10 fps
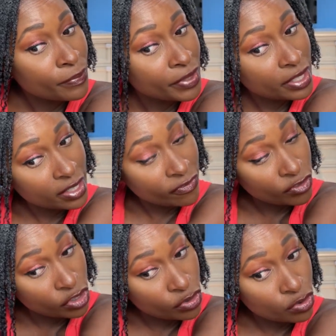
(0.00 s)
But if
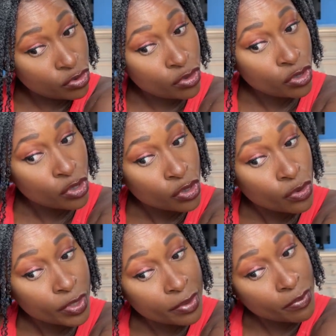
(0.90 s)
you
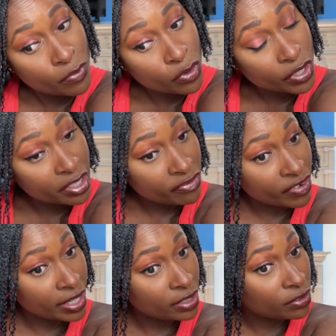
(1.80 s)
want a more
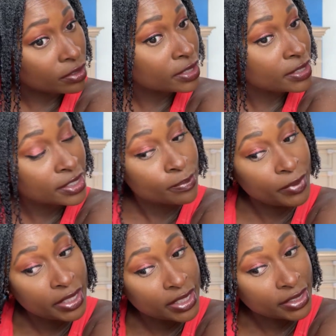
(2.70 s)
defined look,
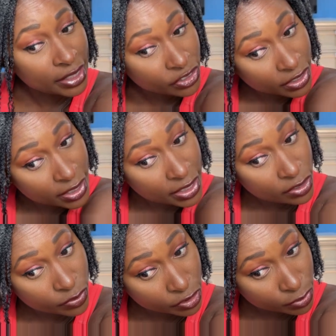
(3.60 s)
split the section
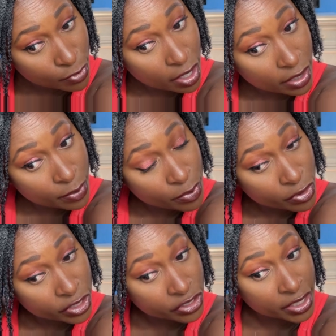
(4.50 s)
into a smaller
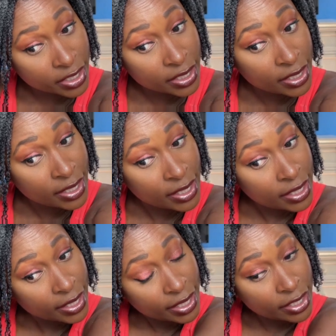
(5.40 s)
portion
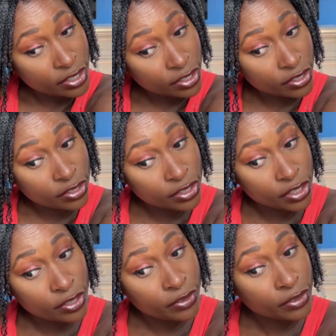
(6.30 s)
and you're good to
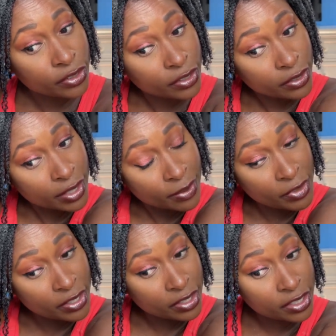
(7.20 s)
go. So I'm
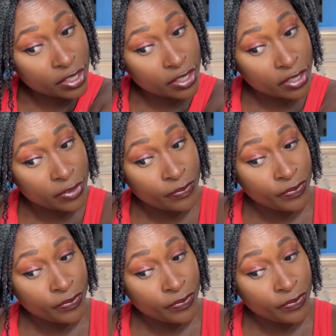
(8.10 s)
good to go.